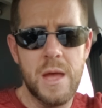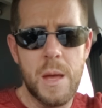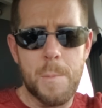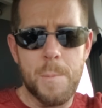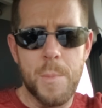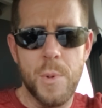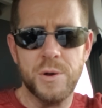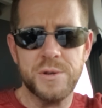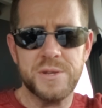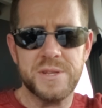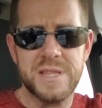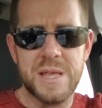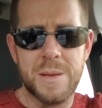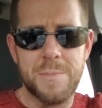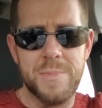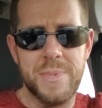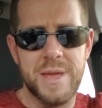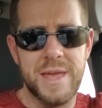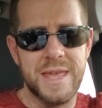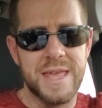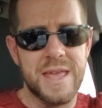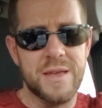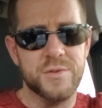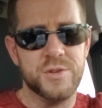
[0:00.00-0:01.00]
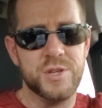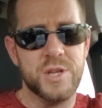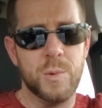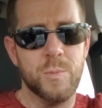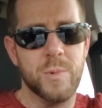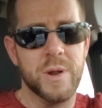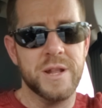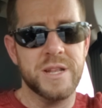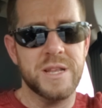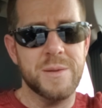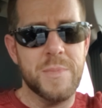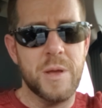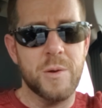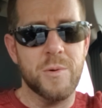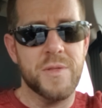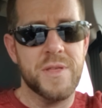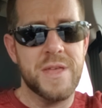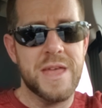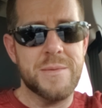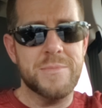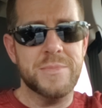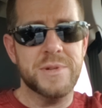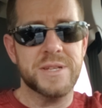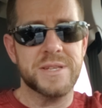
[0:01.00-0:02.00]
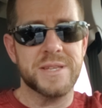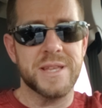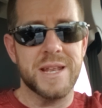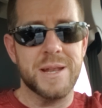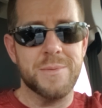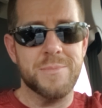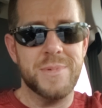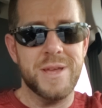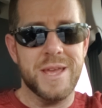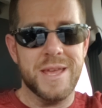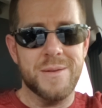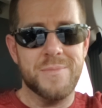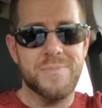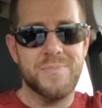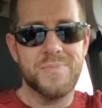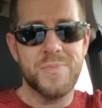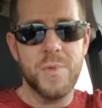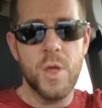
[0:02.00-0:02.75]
most of them being if she wanted to be with him instead of me.